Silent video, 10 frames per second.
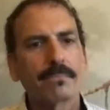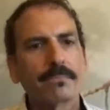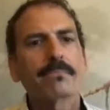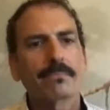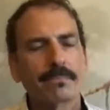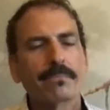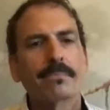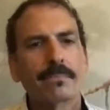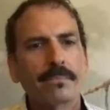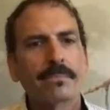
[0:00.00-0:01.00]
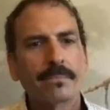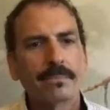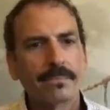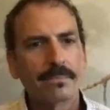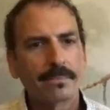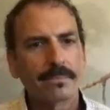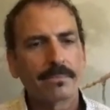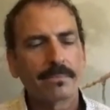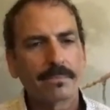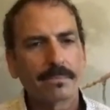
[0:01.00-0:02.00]

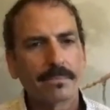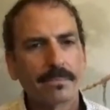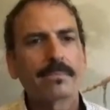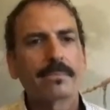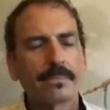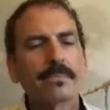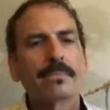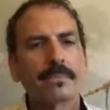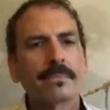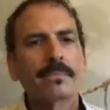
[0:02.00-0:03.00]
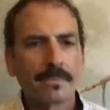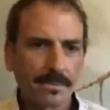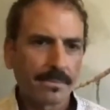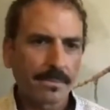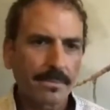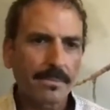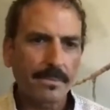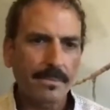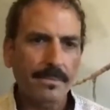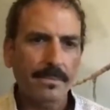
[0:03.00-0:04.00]

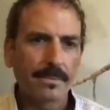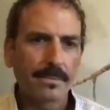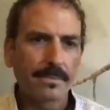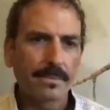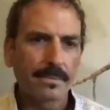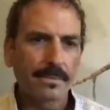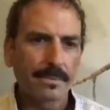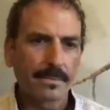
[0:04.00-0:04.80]
[no speech]